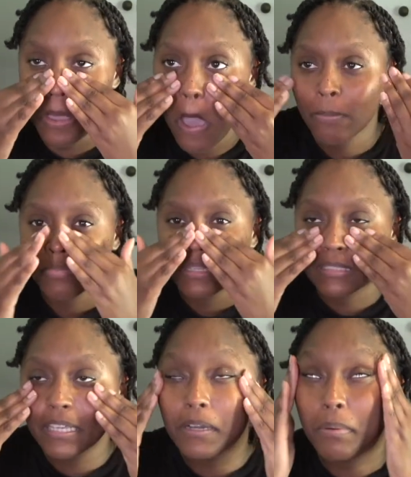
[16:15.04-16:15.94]

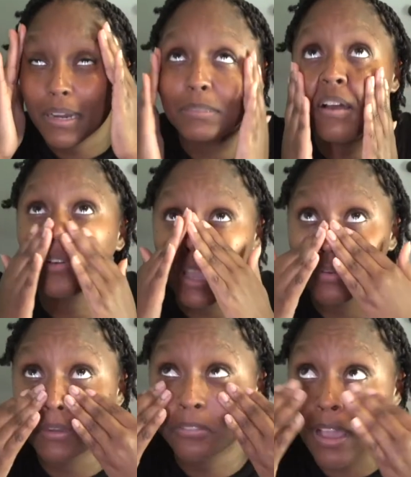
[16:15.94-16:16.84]
skincare products, but I feel like
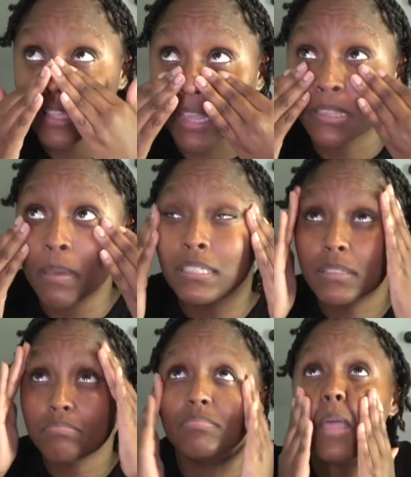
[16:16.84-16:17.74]
when I do that, I get like the best
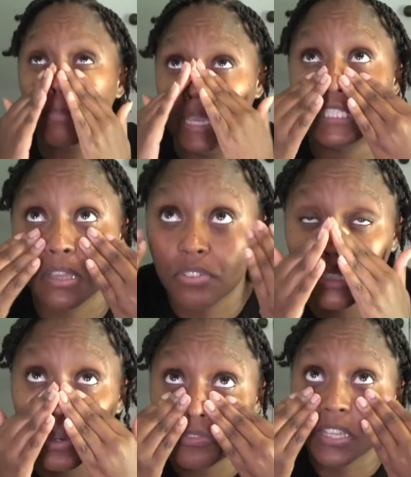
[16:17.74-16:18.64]
application ever.
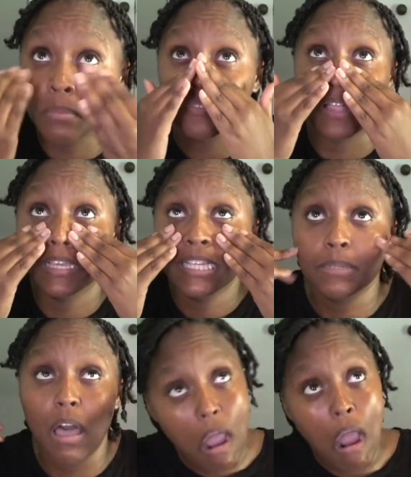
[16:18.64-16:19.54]
So forgive me if you like
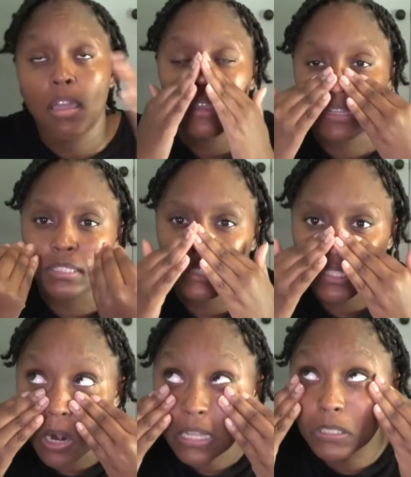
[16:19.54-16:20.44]
like because it's just
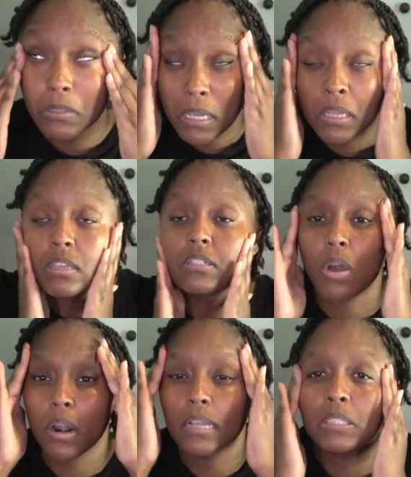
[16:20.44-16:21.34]
hard not to. Okay, it's just
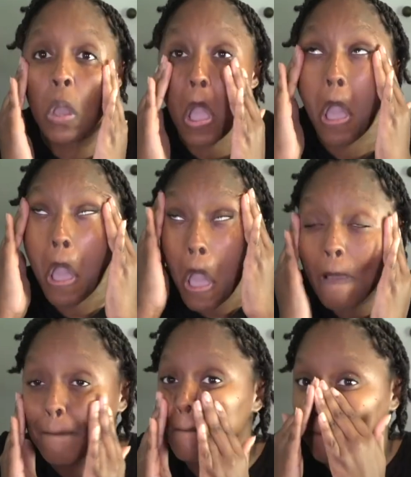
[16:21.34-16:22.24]
hard not to.
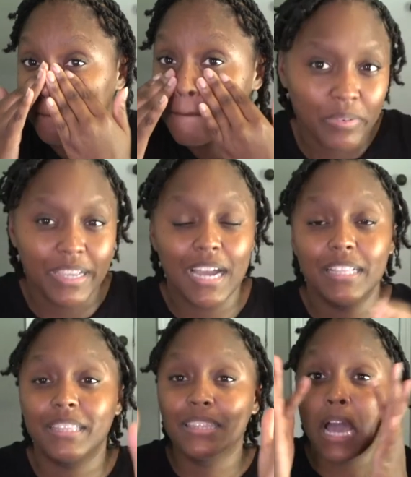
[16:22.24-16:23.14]
We
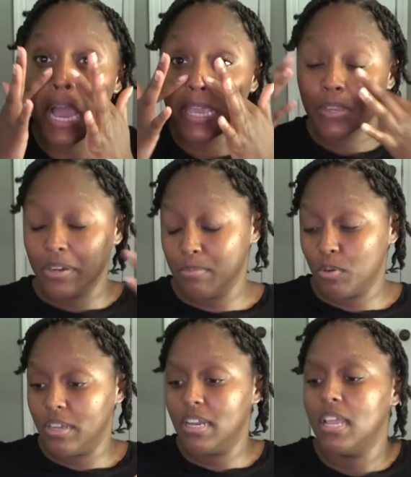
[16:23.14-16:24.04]
got the eye cream
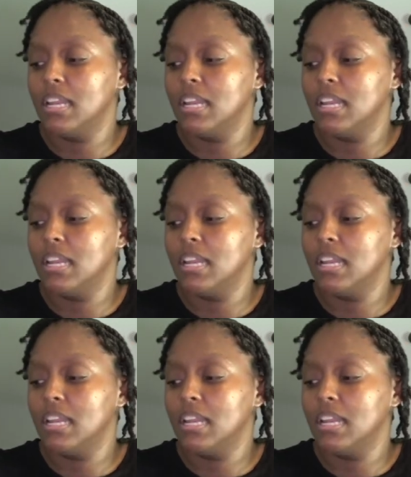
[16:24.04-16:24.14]
on.